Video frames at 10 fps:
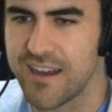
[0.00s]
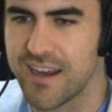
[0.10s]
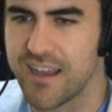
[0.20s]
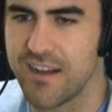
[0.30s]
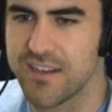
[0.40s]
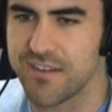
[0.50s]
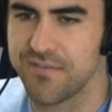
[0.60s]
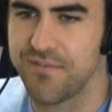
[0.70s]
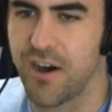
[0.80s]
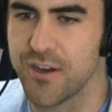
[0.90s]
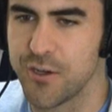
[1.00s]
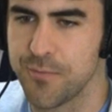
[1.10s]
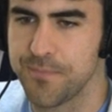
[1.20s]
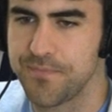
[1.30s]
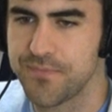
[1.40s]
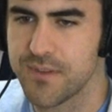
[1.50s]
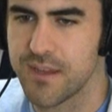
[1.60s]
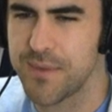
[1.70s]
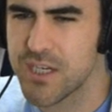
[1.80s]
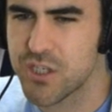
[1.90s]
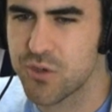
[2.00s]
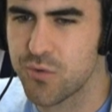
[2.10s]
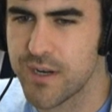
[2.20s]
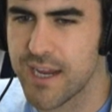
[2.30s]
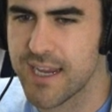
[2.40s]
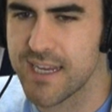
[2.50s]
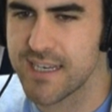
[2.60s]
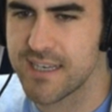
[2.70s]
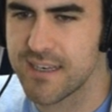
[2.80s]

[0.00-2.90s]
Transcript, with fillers: I called it volume. I'm not sure what I could...